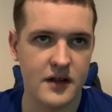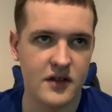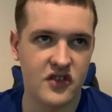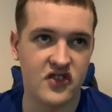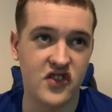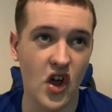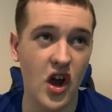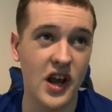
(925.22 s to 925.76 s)

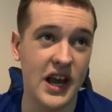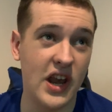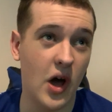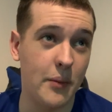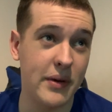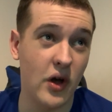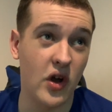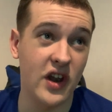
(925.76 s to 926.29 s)
Sterling, I'll
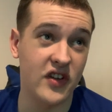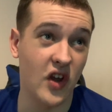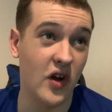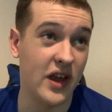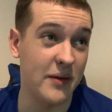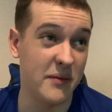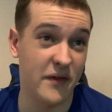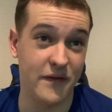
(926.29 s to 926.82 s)
be honest, I'll
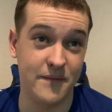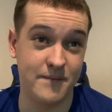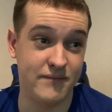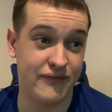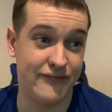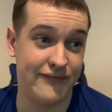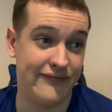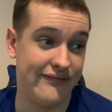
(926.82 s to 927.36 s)
give him a
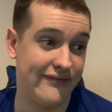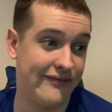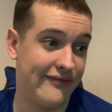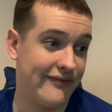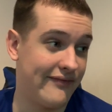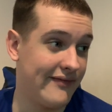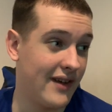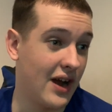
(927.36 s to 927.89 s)

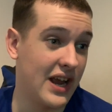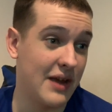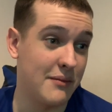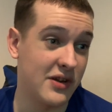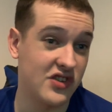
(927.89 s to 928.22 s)
three,